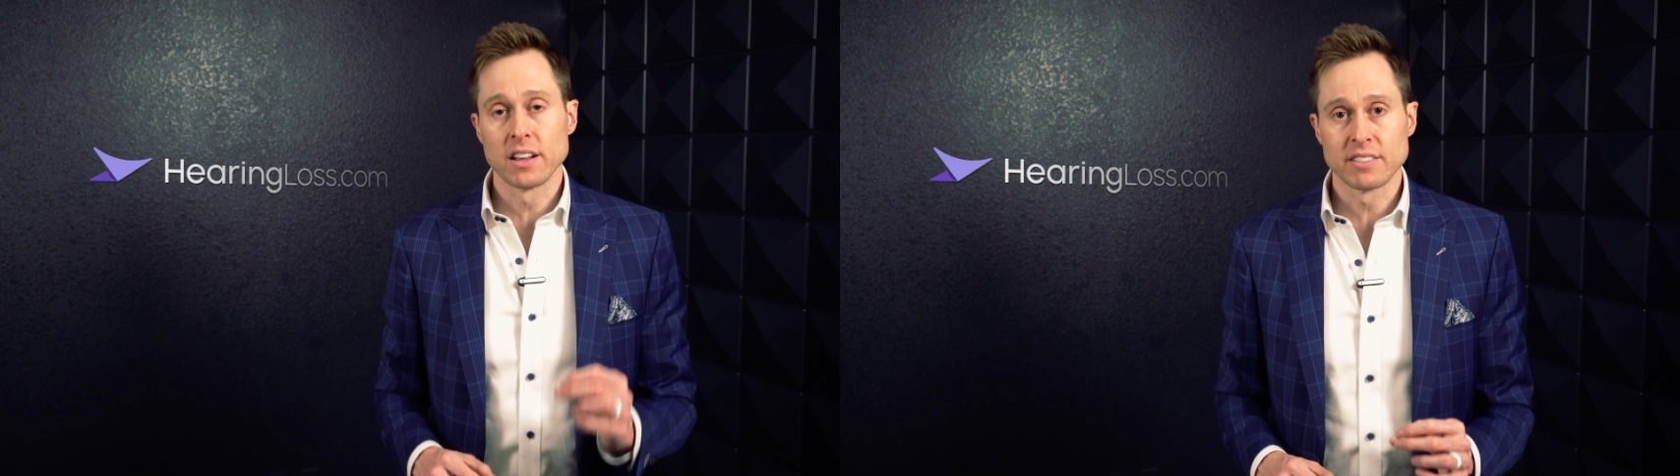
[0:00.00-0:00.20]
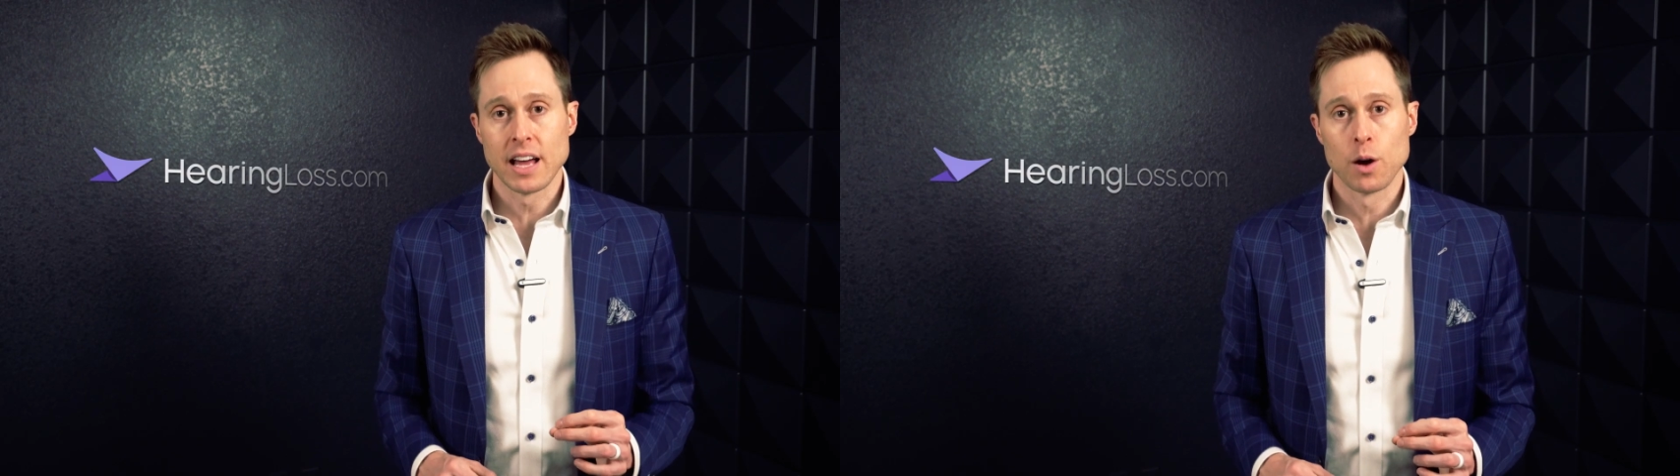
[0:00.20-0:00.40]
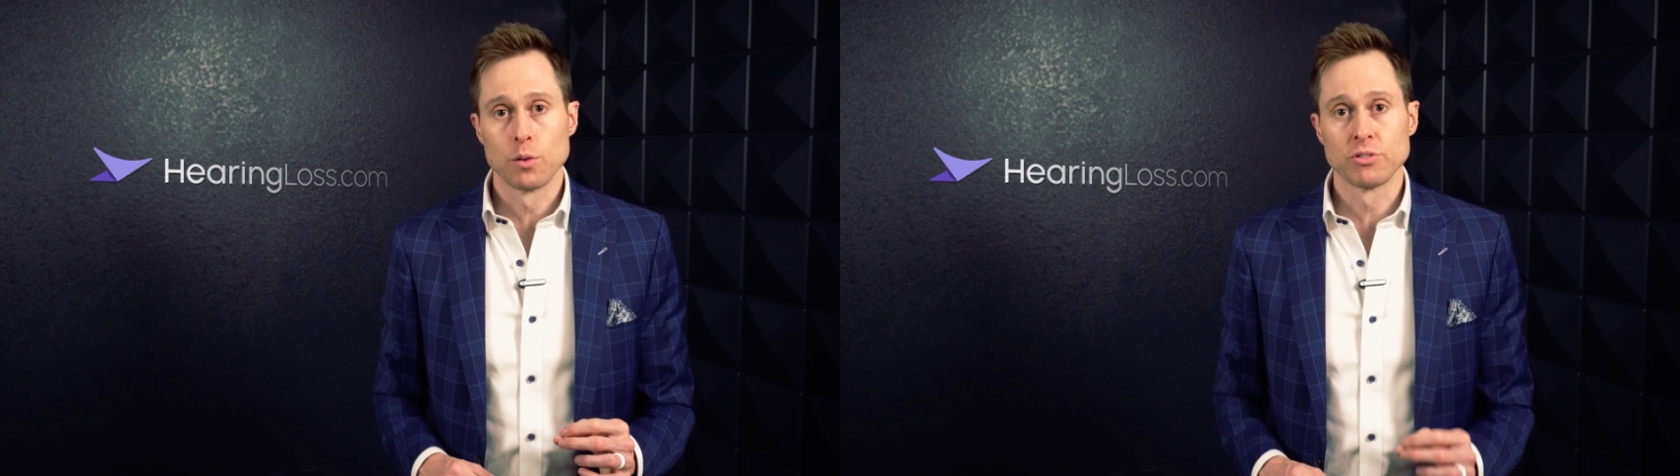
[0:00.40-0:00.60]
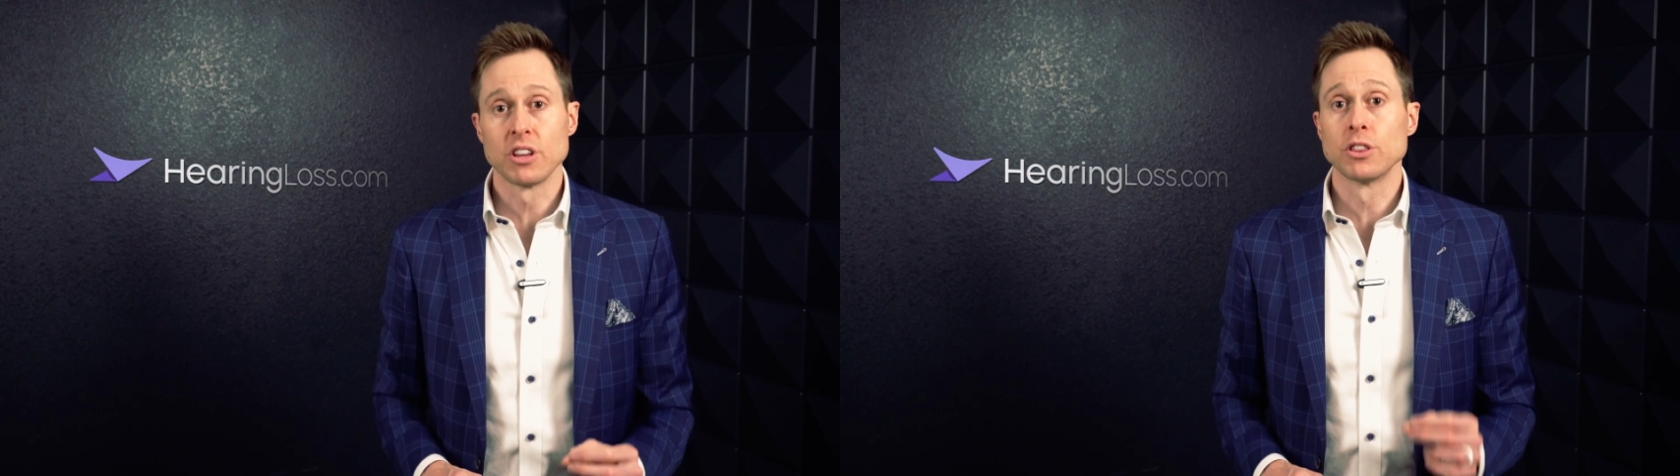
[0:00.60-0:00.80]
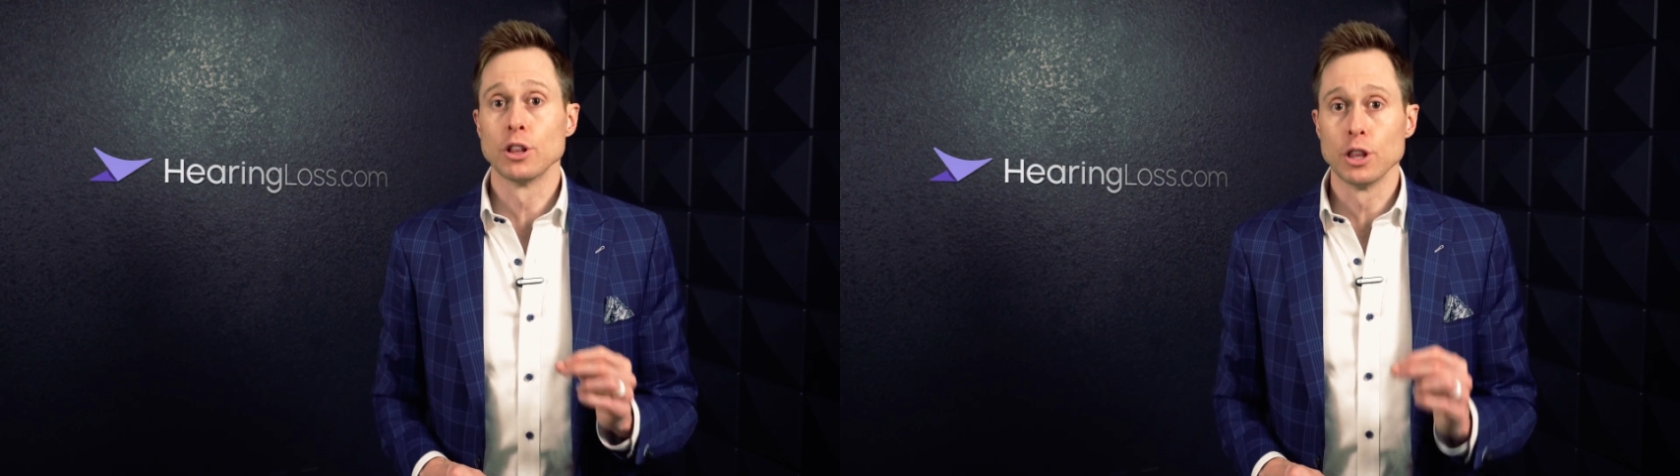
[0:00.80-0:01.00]
sounds
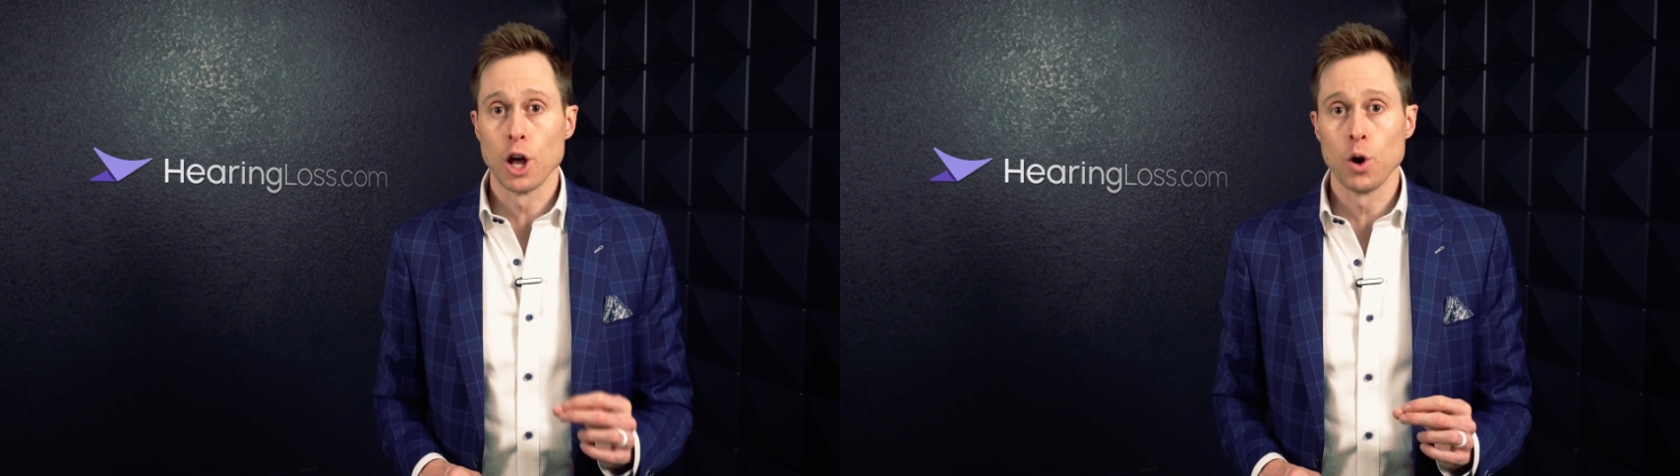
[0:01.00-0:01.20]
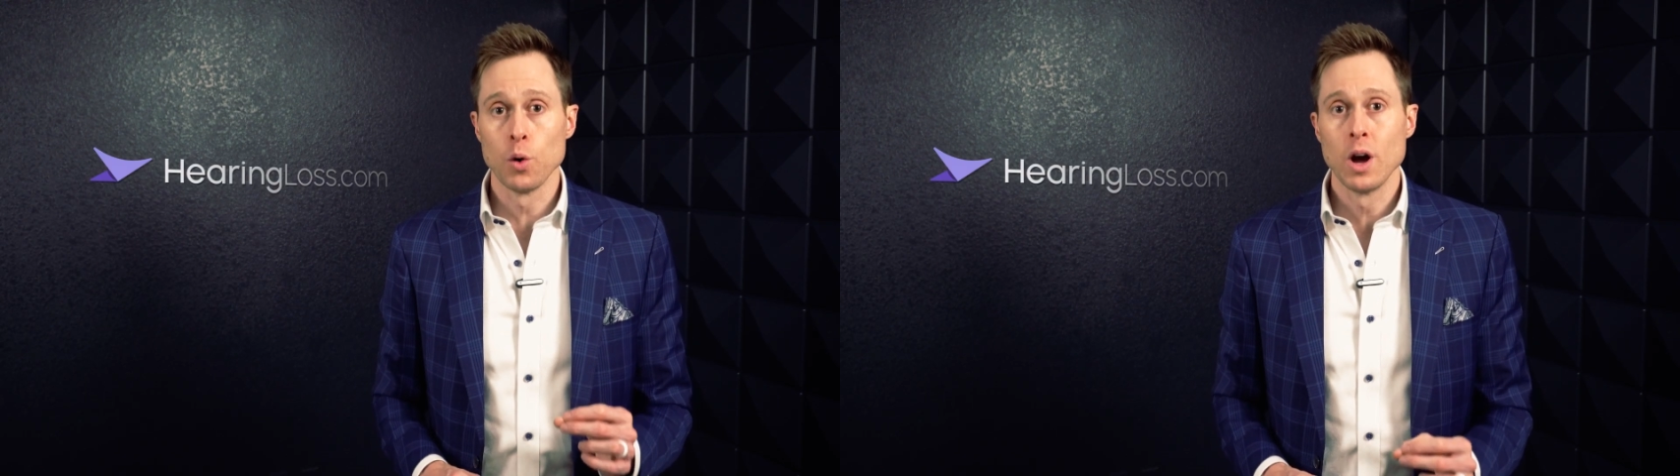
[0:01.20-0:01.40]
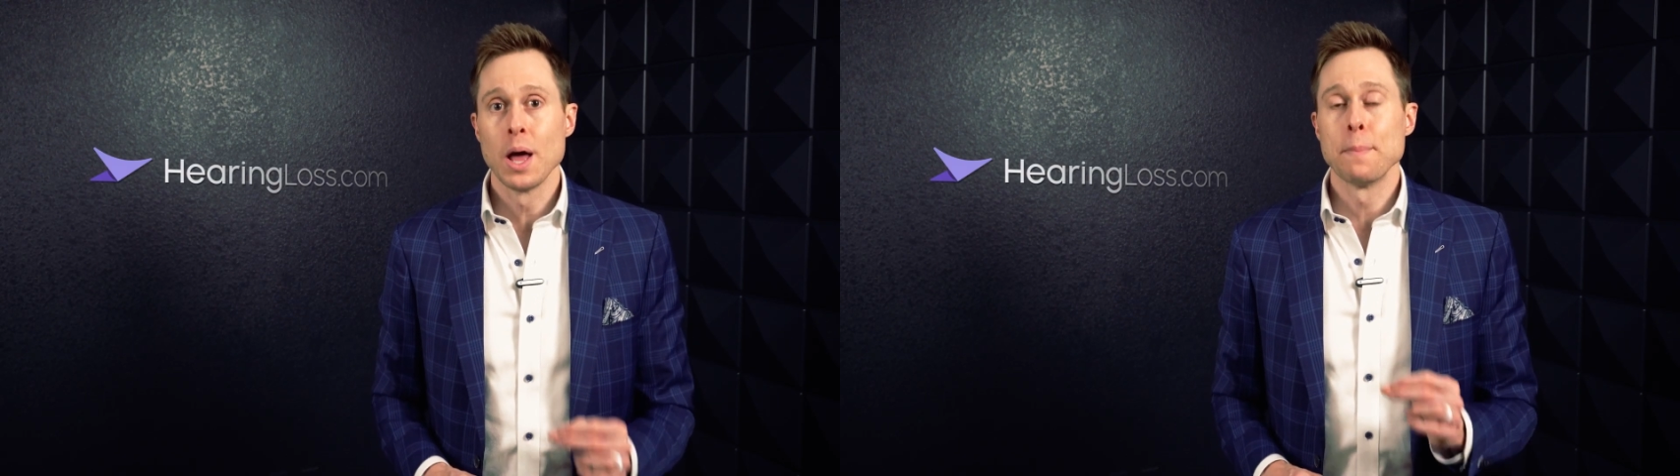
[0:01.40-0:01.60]
in the low,